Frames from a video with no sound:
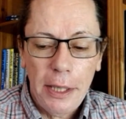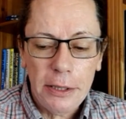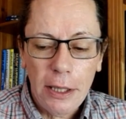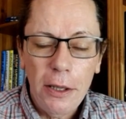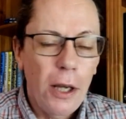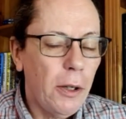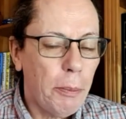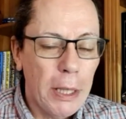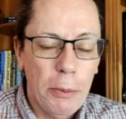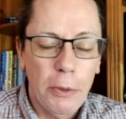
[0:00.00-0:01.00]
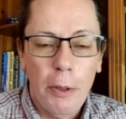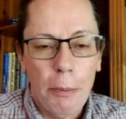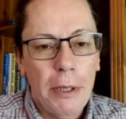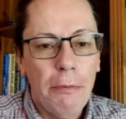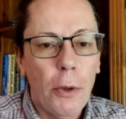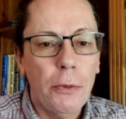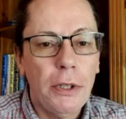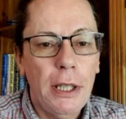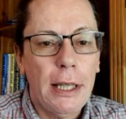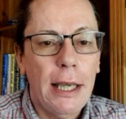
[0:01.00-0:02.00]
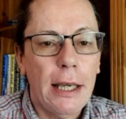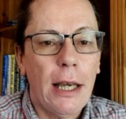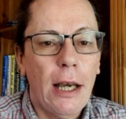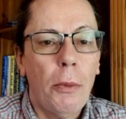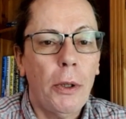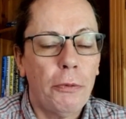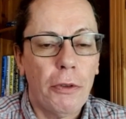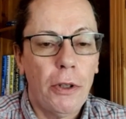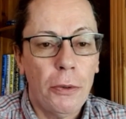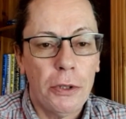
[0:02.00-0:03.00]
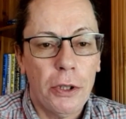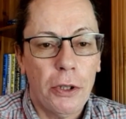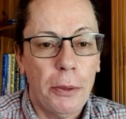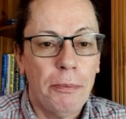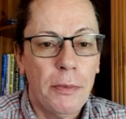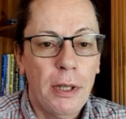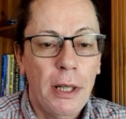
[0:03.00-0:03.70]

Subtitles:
There's a lot of people that have been involved in the kit car world for a long time.